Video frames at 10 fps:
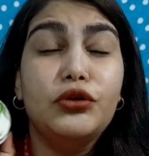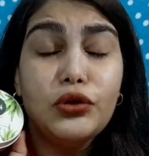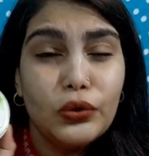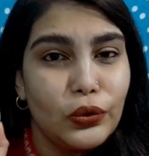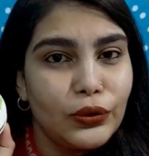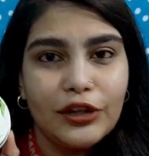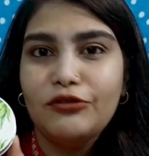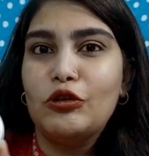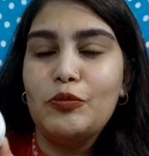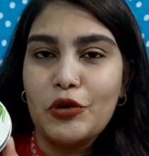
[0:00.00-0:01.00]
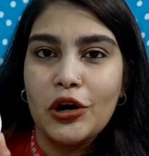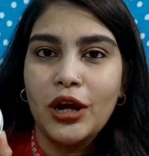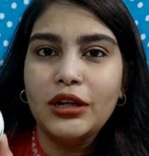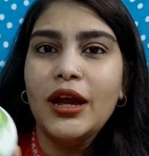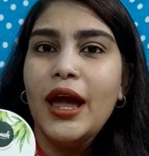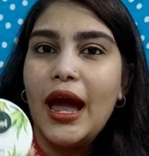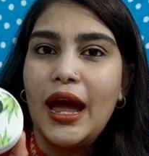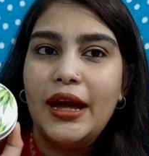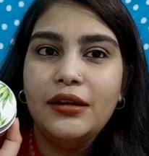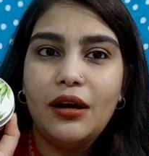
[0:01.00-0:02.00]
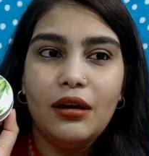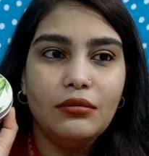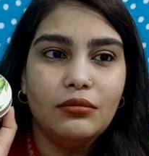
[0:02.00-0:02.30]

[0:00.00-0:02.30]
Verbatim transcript: beautiful product and